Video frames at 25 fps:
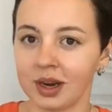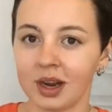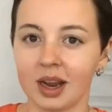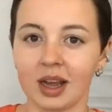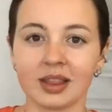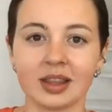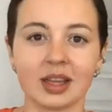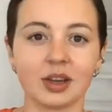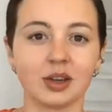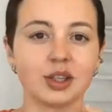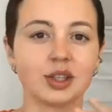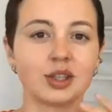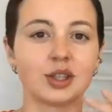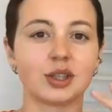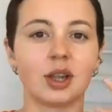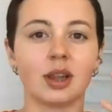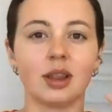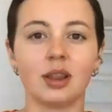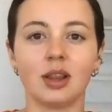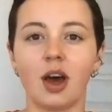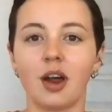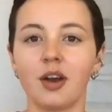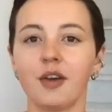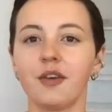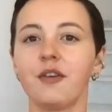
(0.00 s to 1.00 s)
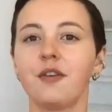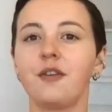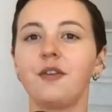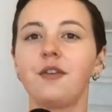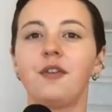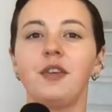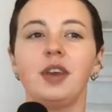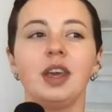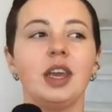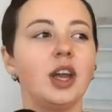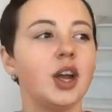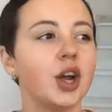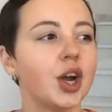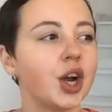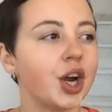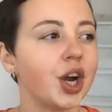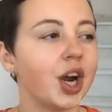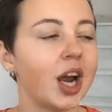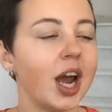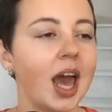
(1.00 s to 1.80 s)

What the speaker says: and there's a lot of fear